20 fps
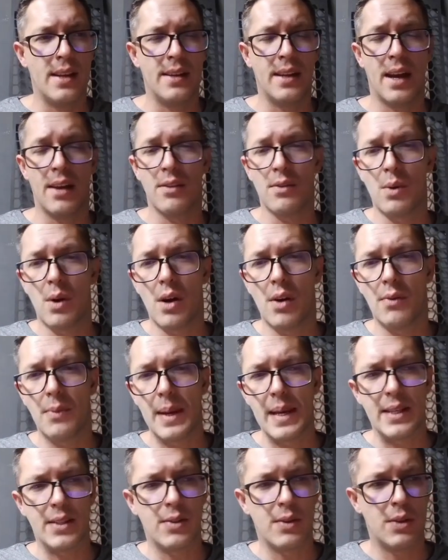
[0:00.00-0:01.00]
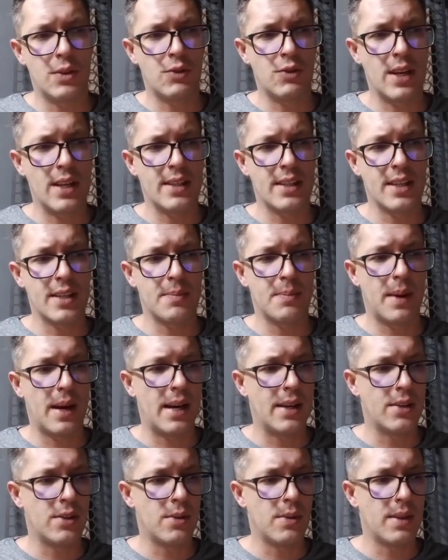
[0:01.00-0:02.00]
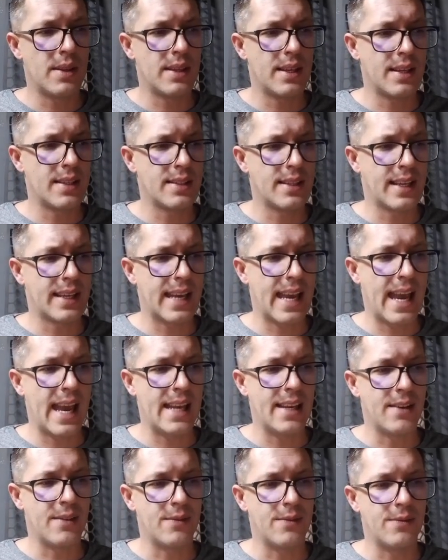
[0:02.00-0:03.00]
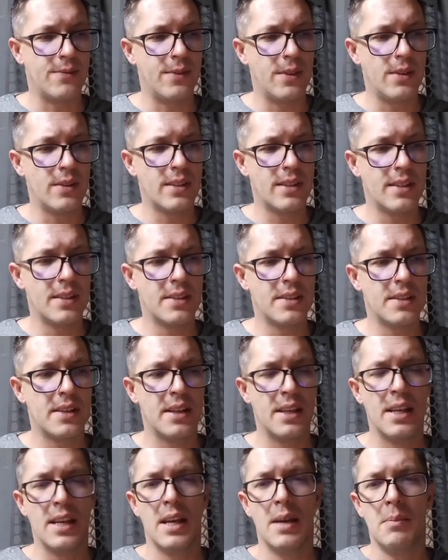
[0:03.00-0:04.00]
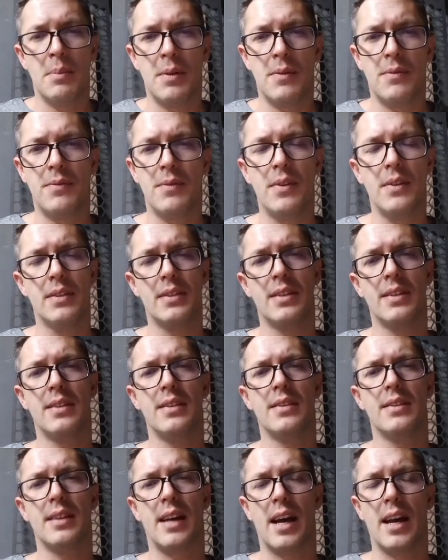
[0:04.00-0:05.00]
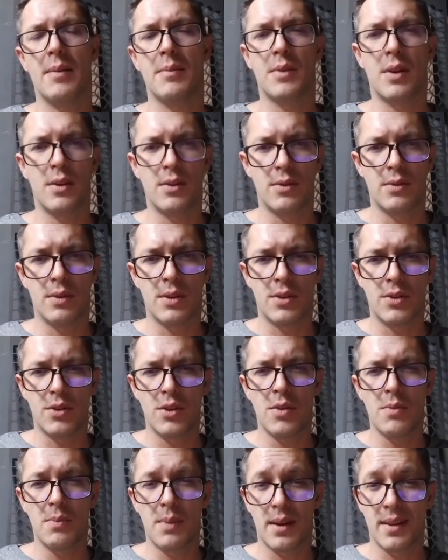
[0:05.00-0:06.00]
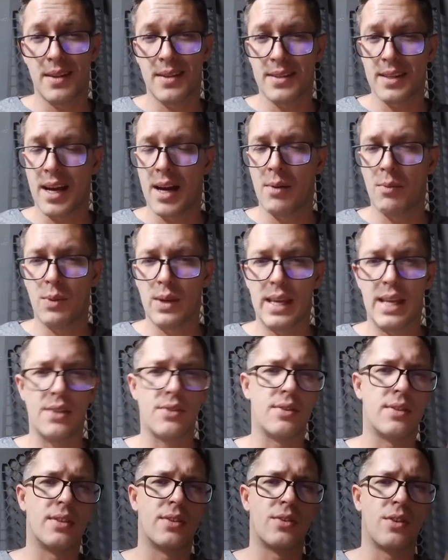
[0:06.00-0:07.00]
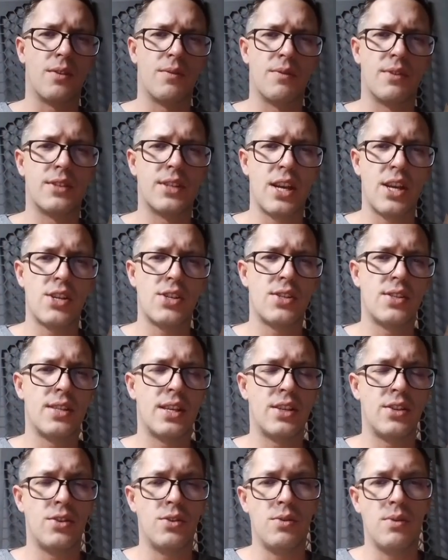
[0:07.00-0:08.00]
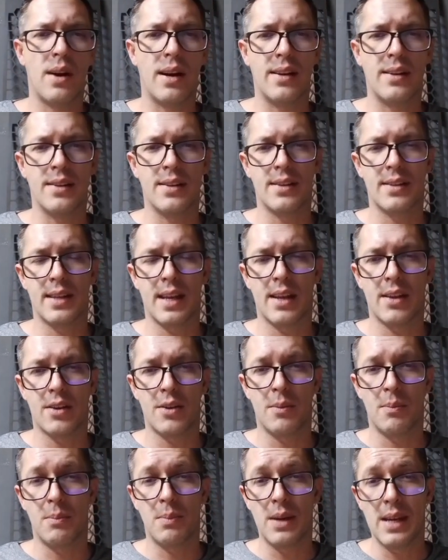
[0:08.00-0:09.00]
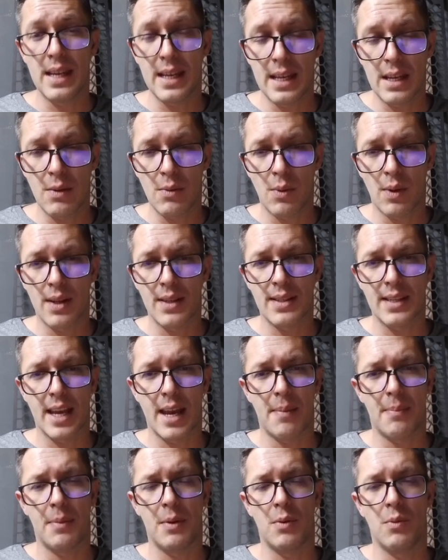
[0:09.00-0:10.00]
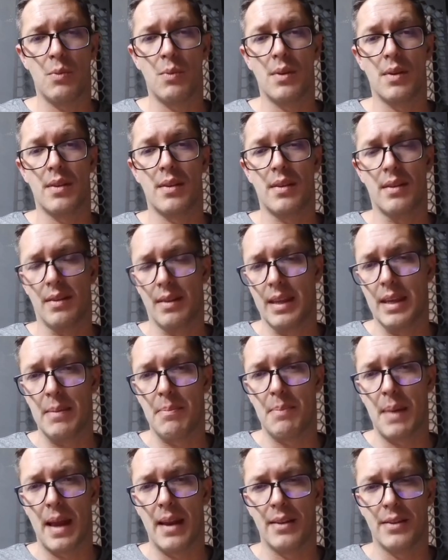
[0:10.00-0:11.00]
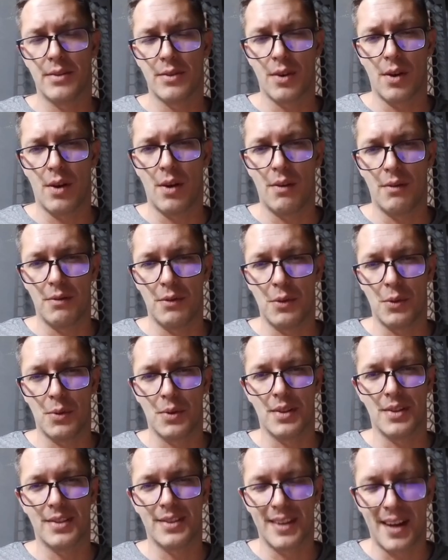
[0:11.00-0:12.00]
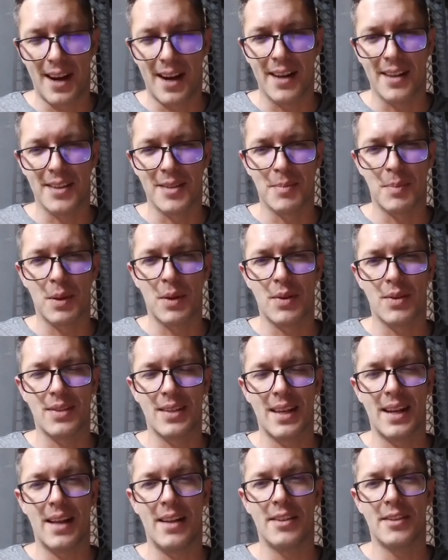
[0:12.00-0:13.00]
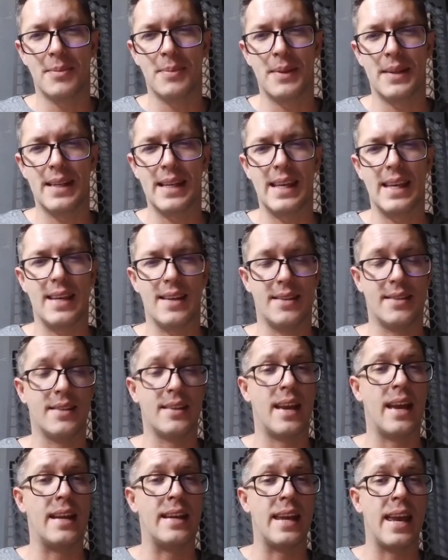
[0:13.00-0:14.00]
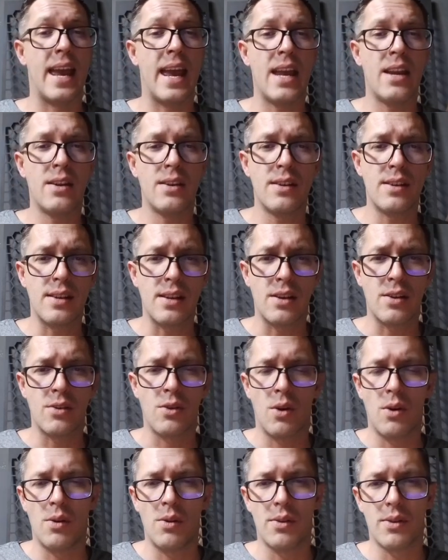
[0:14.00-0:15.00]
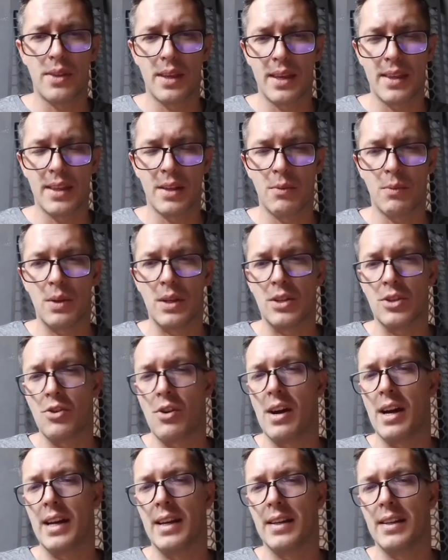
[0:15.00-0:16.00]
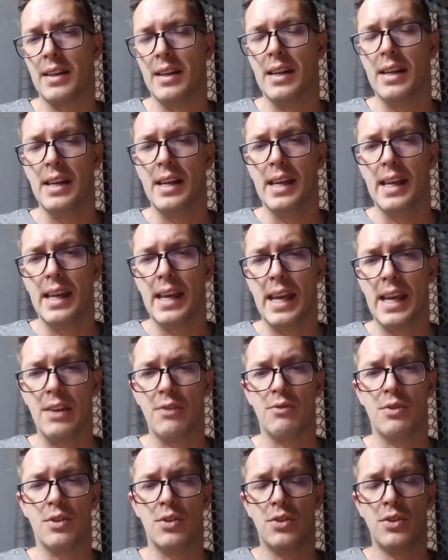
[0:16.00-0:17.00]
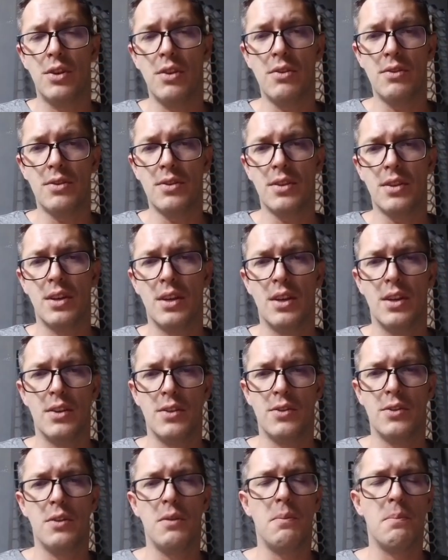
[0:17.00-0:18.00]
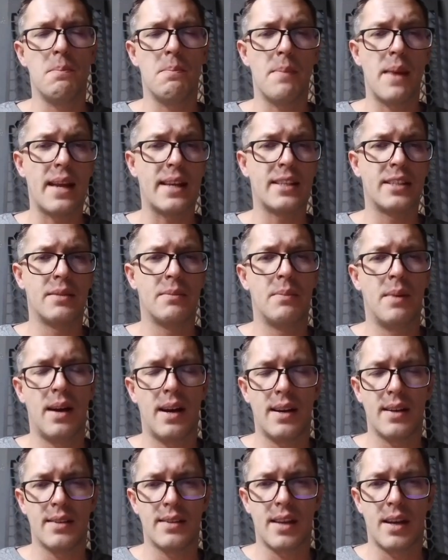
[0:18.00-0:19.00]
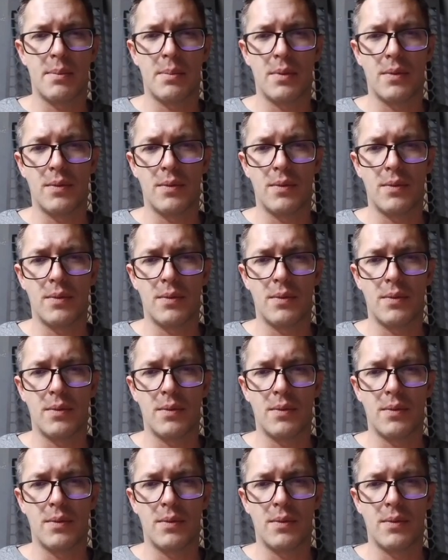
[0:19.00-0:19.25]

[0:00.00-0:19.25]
Now there are ways to address this by doing things like adding filters, but filters, I'm going to assume by the time we get to this conversation that you understand completely what is happening with the balance of your designs, because that ultimately is an end goal thing that we try and introduce to maximize our